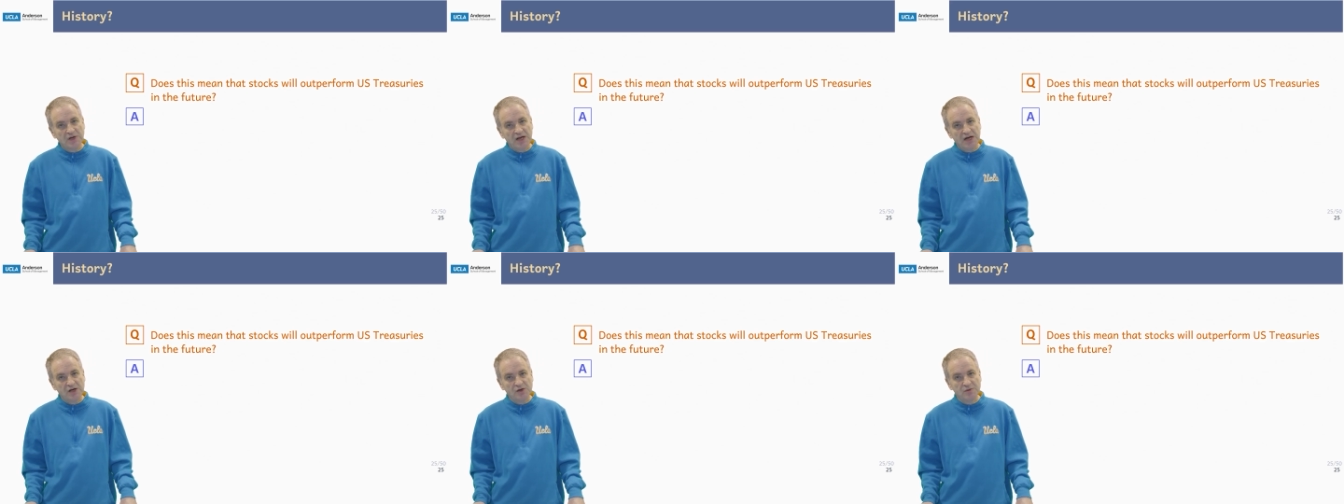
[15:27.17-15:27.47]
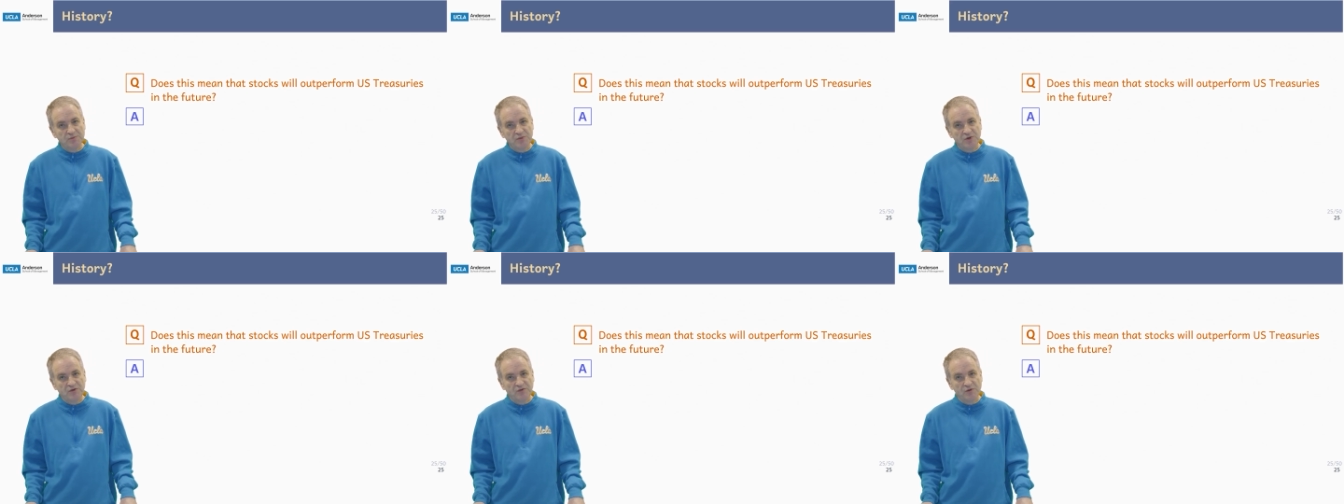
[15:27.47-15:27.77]

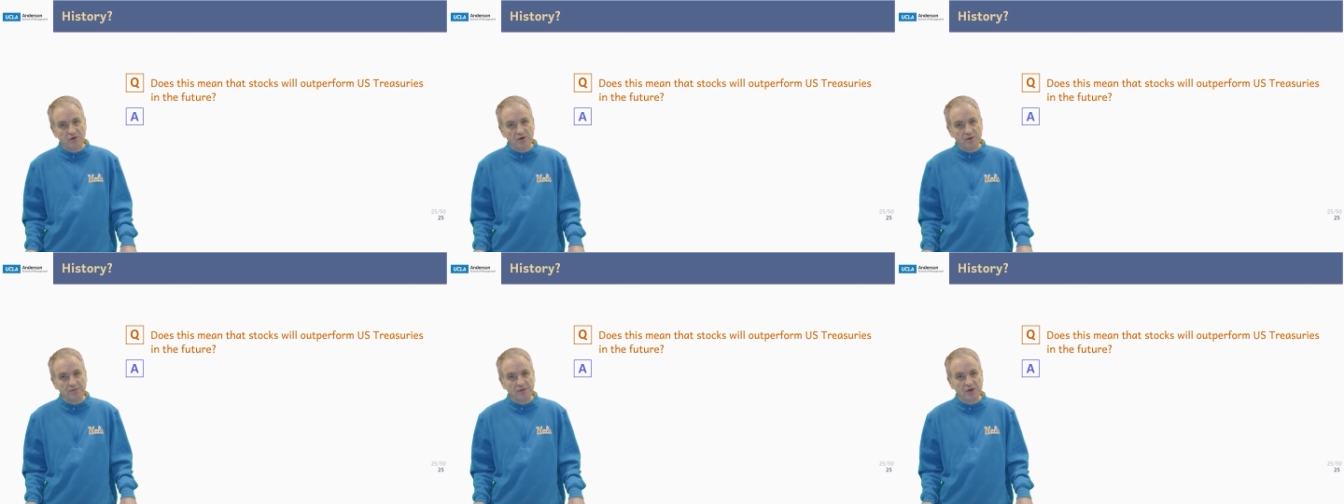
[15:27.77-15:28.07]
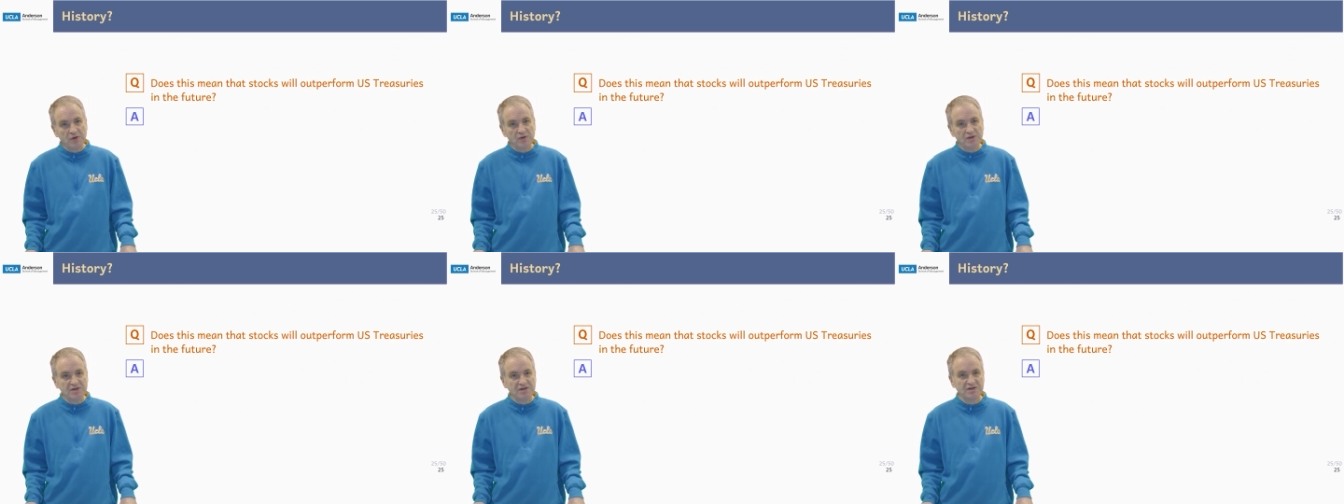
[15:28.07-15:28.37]
outperform
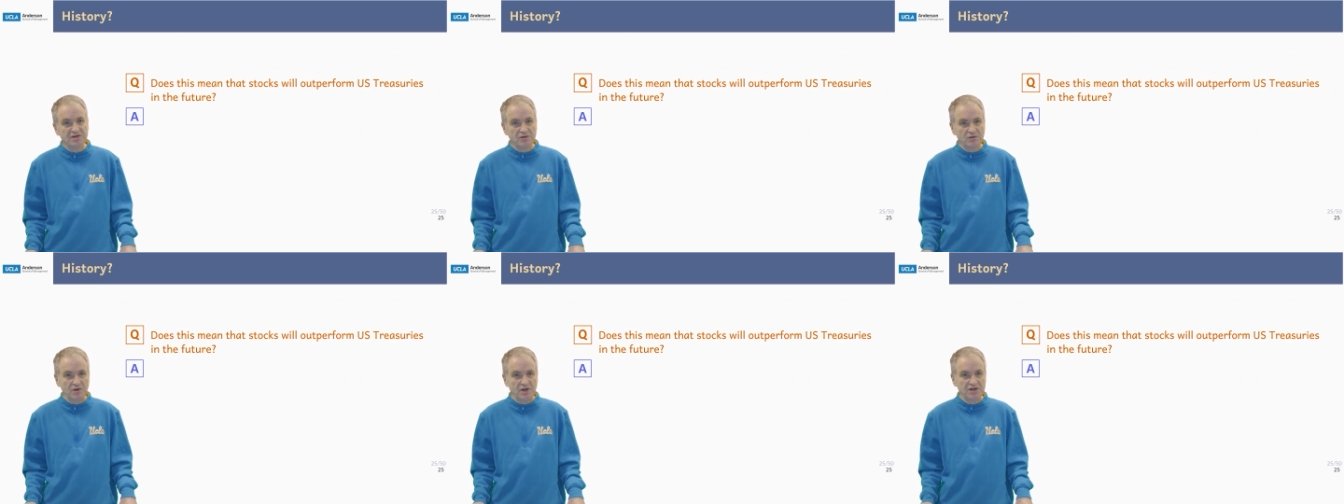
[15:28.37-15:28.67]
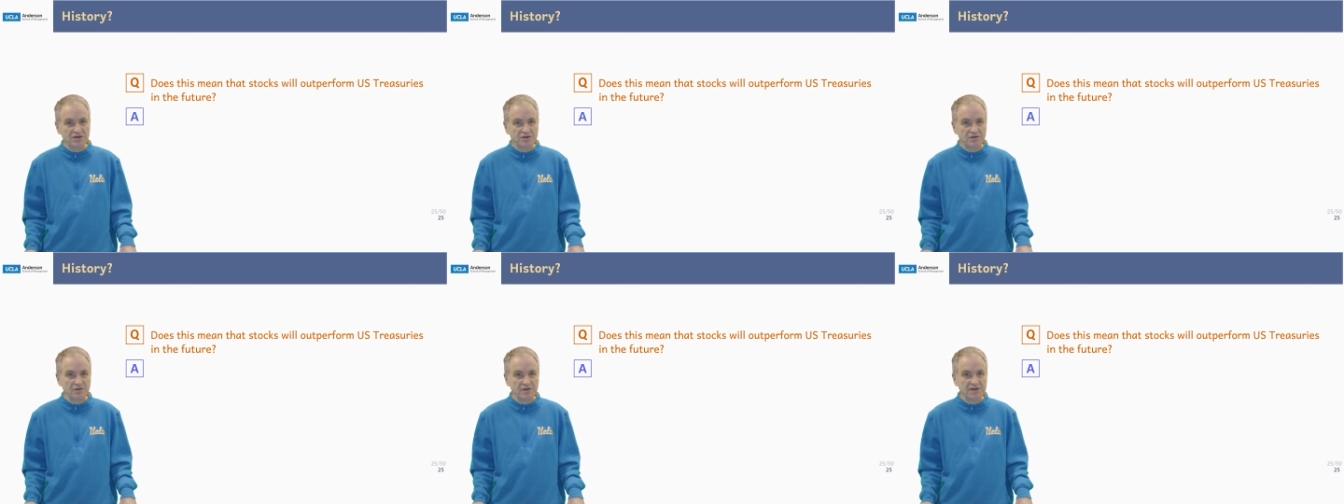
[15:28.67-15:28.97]
U.S.
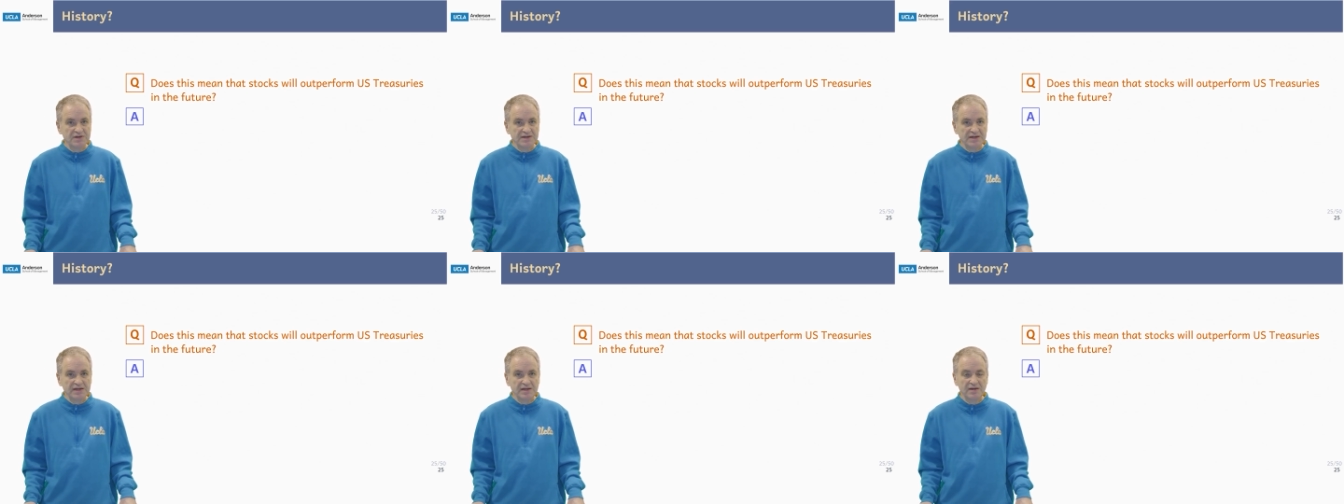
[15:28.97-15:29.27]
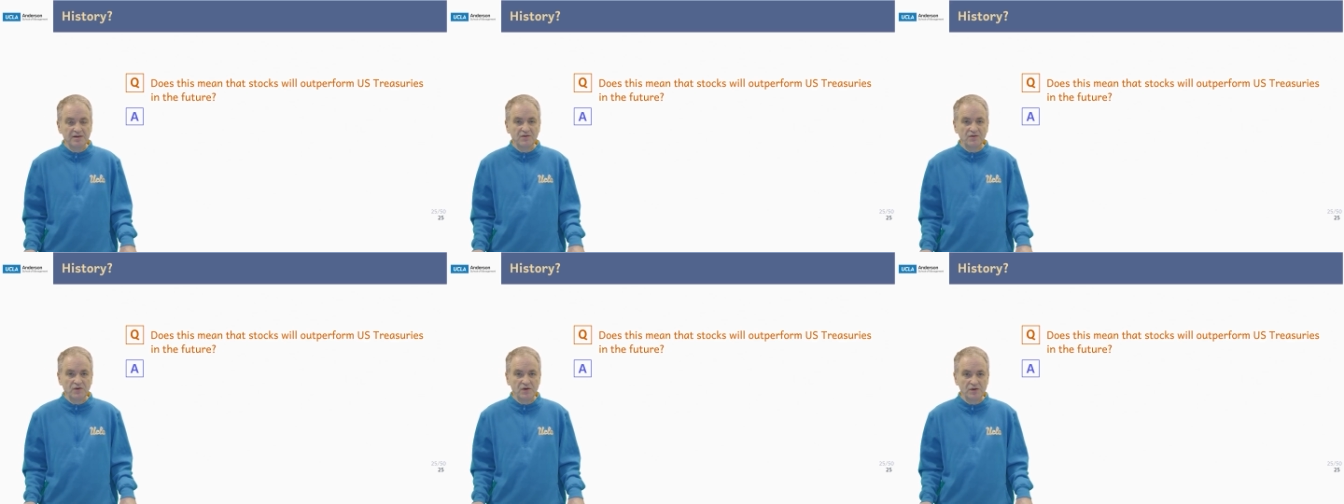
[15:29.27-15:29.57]
Treasuries in
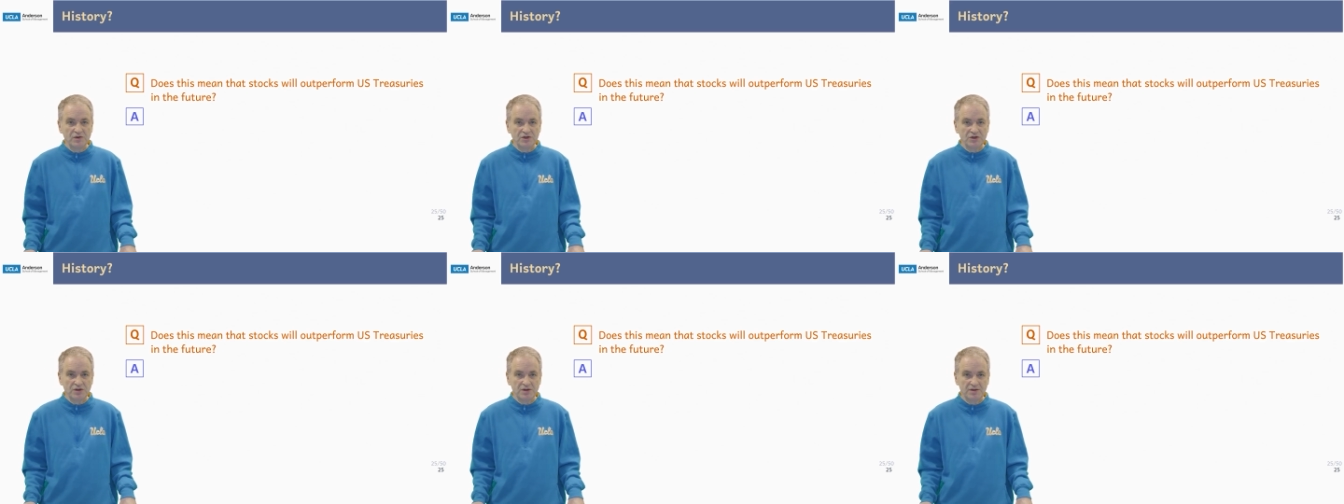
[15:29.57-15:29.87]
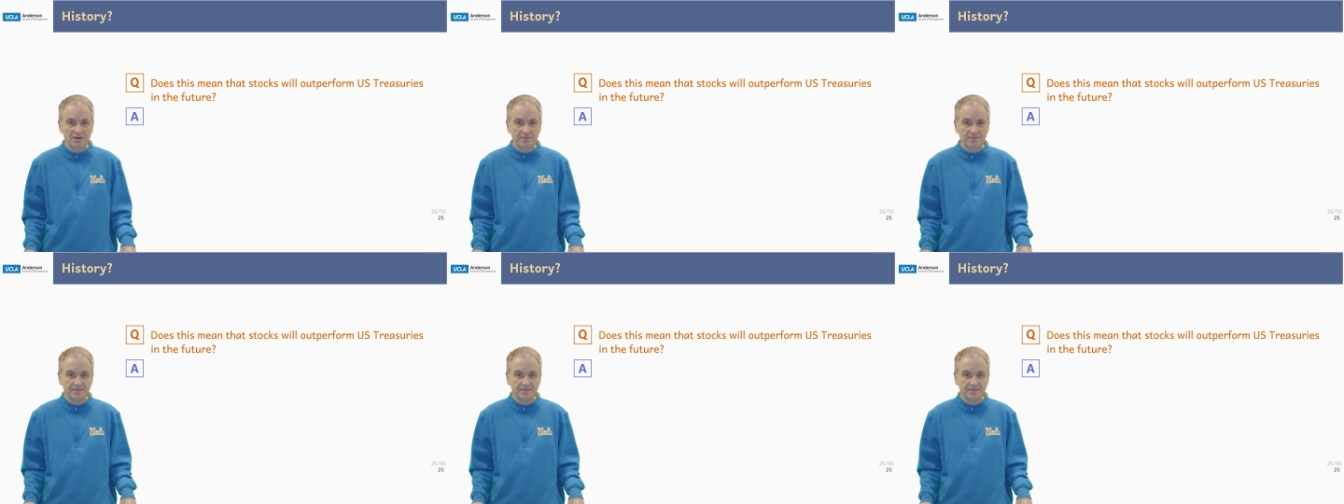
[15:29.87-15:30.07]
the future?